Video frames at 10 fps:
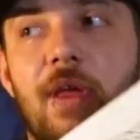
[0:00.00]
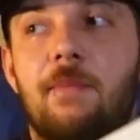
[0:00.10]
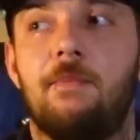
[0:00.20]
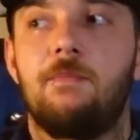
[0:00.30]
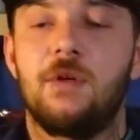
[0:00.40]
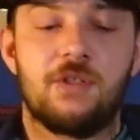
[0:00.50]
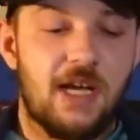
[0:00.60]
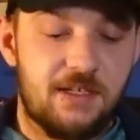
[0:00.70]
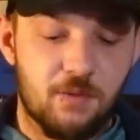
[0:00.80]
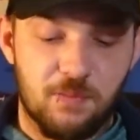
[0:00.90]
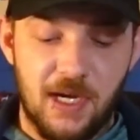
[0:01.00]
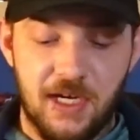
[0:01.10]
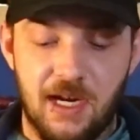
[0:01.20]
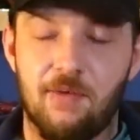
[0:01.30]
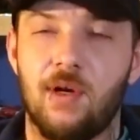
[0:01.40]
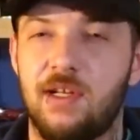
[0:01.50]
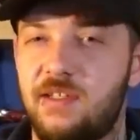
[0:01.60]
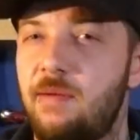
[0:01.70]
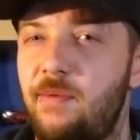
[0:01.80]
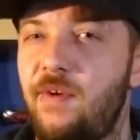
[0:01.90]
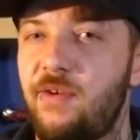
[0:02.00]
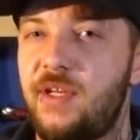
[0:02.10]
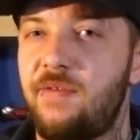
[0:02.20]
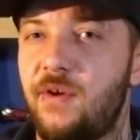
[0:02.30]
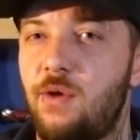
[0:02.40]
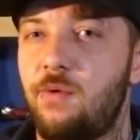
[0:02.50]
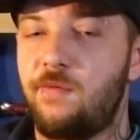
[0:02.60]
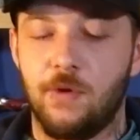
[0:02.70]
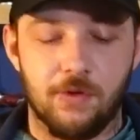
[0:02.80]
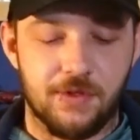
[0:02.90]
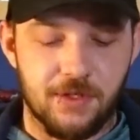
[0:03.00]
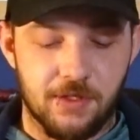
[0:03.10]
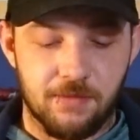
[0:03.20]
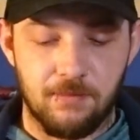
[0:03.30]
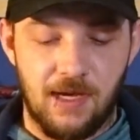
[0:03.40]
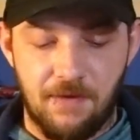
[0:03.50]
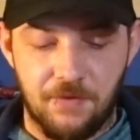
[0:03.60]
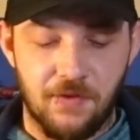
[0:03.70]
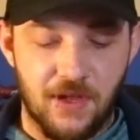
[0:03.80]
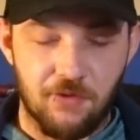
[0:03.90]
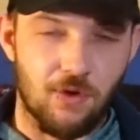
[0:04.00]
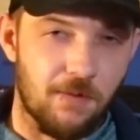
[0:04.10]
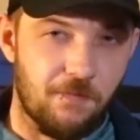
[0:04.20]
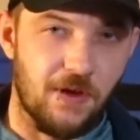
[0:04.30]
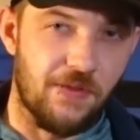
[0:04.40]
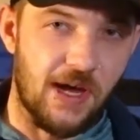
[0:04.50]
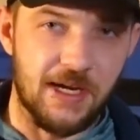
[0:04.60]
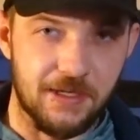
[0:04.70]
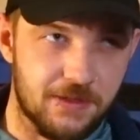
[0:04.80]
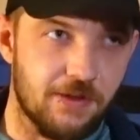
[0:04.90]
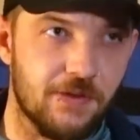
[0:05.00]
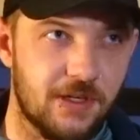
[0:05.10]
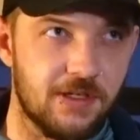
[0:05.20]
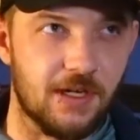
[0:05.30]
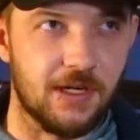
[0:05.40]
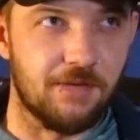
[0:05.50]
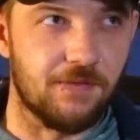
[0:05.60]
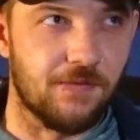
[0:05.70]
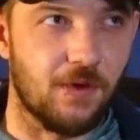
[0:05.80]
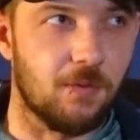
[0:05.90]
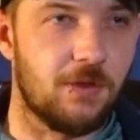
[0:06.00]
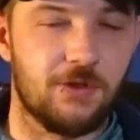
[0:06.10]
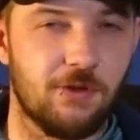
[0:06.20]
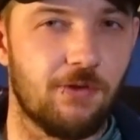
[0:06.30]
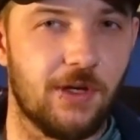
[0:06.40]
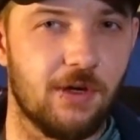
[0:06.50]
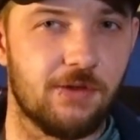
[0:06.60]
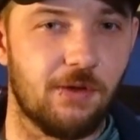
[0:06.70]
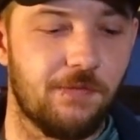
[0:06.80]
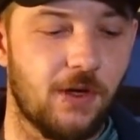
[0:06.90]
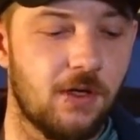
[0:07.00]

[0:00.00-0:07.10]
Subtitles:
then as Katie was making it, I realised it'd be very difficult for her to have to then try and fit that into the design of the fold that she'd already got so far.